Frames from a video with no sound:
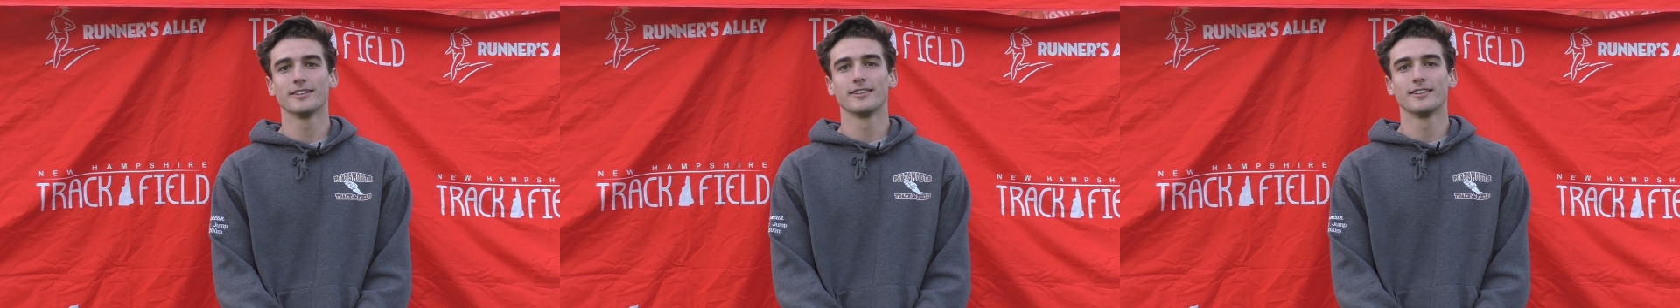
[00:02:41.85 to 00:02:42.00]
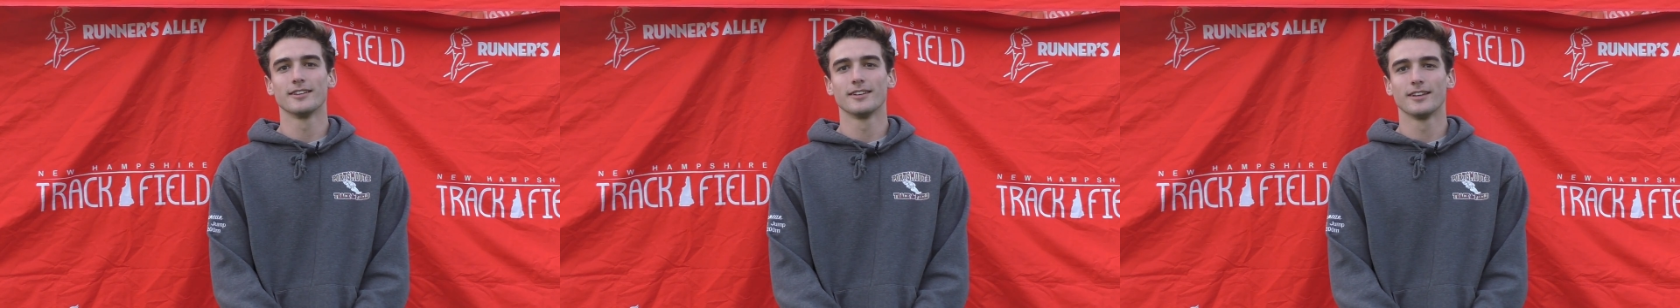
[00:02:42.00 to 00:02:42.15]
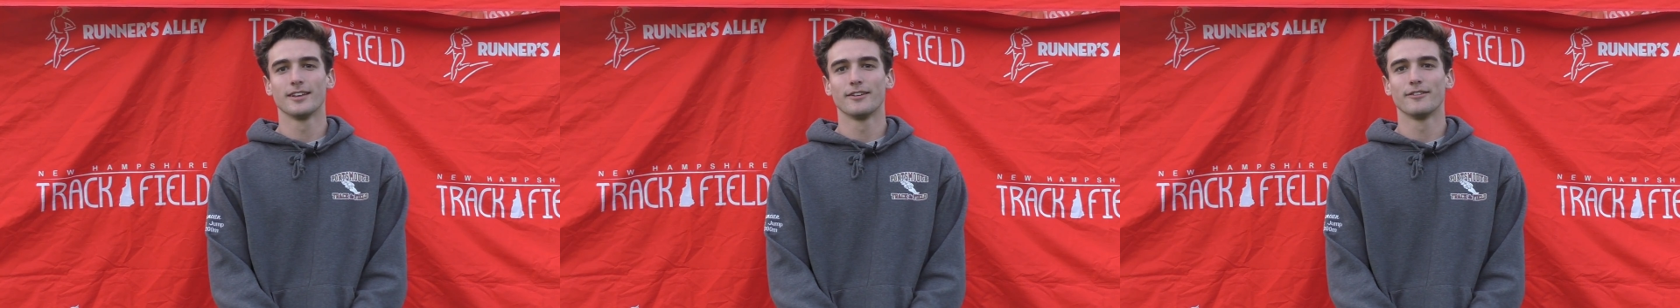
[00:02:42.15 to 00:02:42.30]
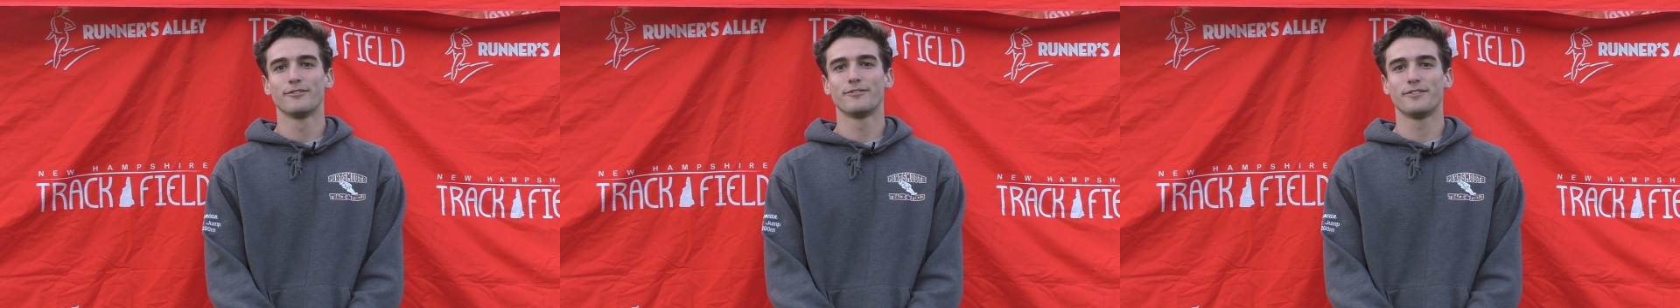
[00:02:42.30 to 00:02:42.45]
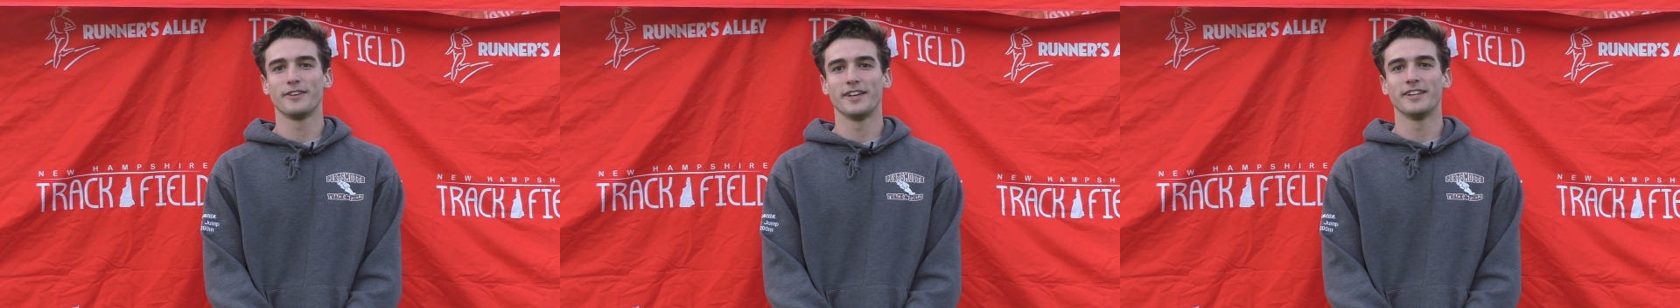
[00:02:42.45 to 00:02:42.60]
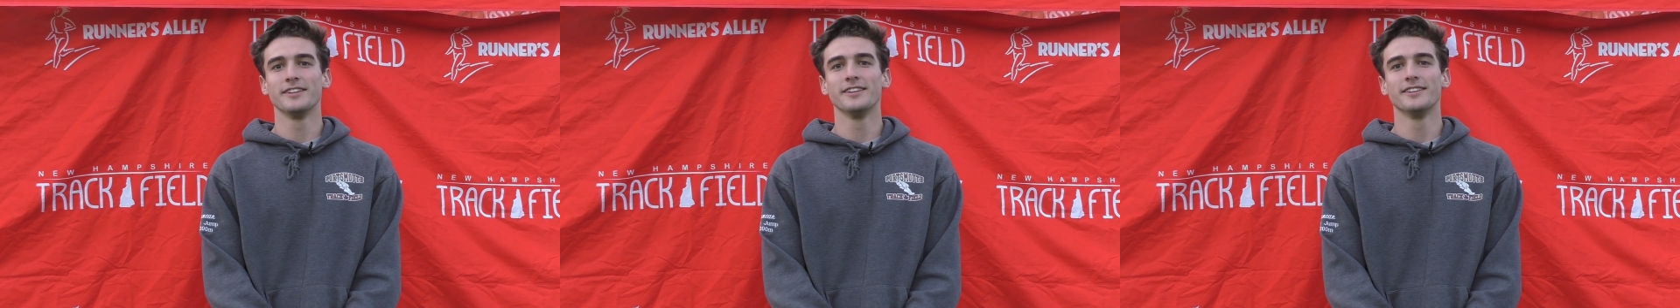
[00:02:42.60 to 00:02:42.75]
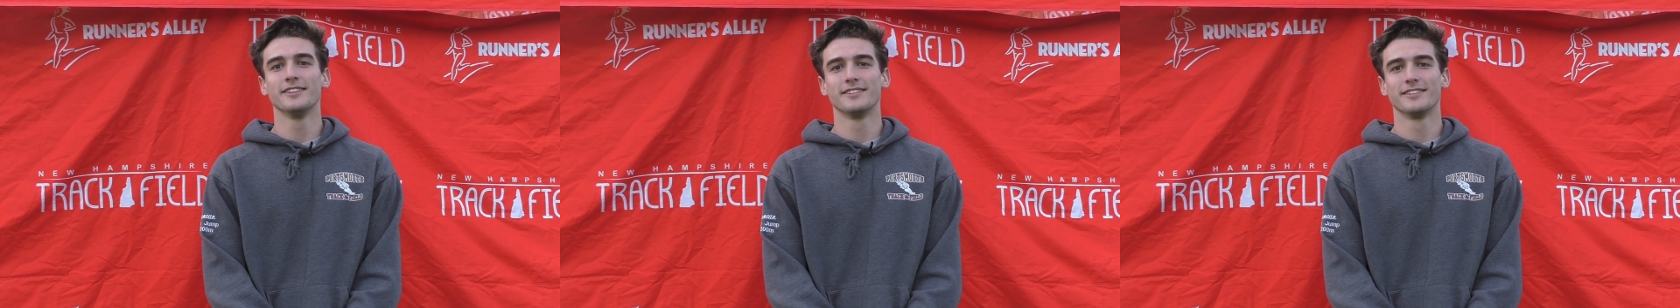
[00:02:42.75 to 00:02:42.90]
Finn.
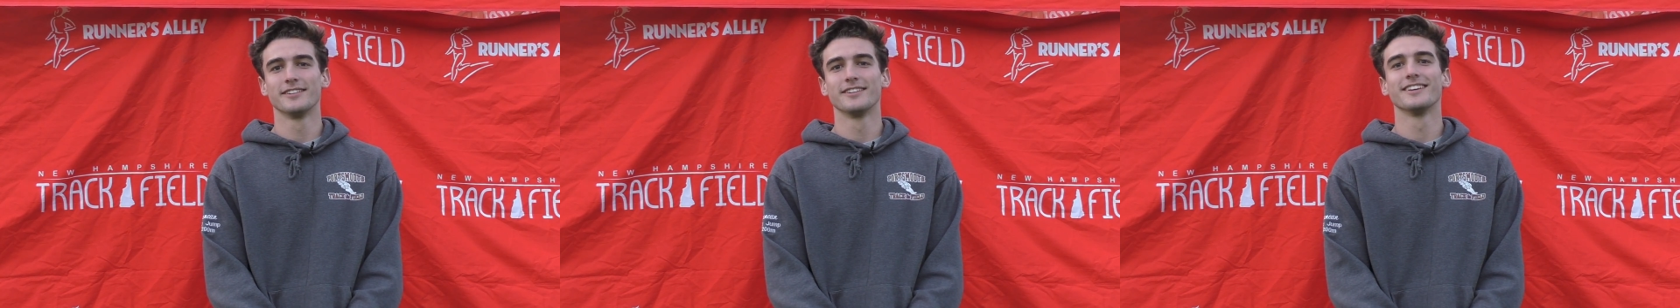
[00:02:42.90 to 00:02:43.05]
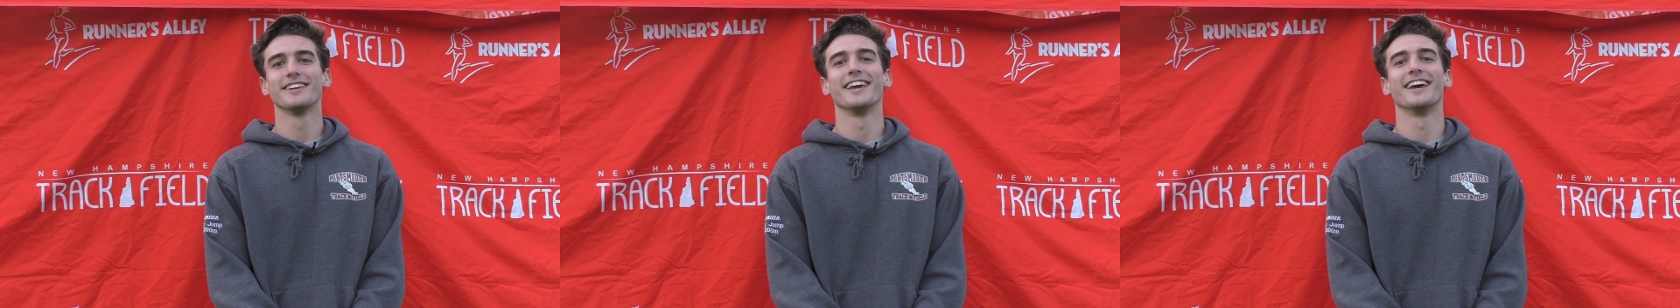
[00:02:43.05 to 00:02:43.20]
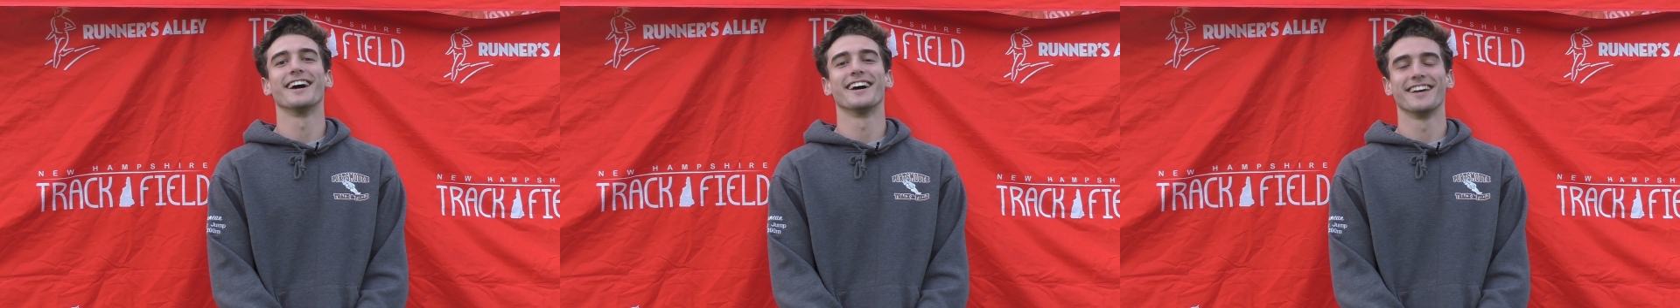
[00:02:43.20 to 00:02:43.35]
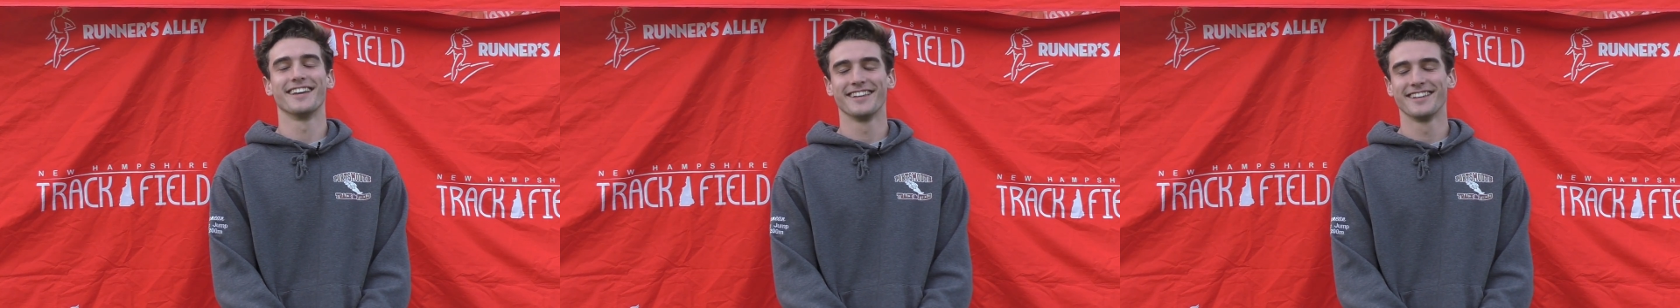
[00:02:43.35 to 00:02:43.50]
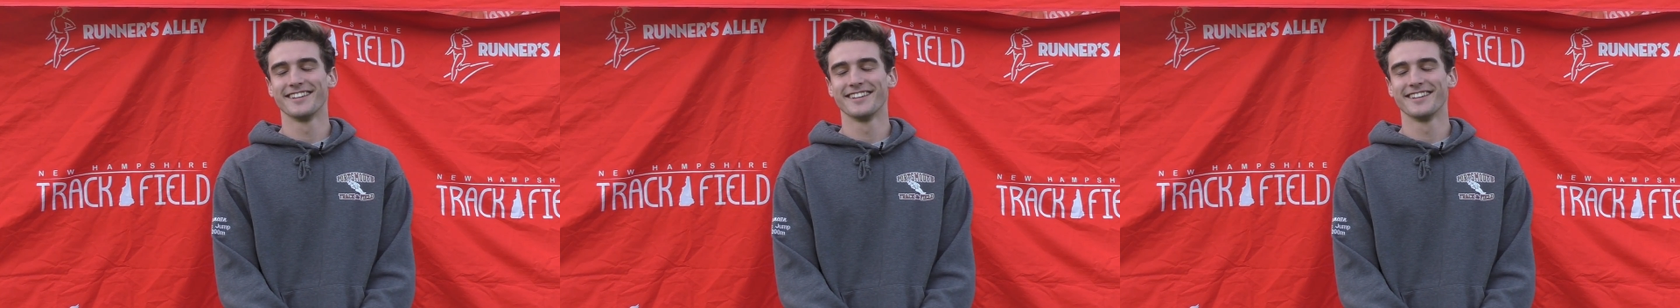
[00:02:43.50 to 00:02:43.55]
Finn. Finn. Yeah.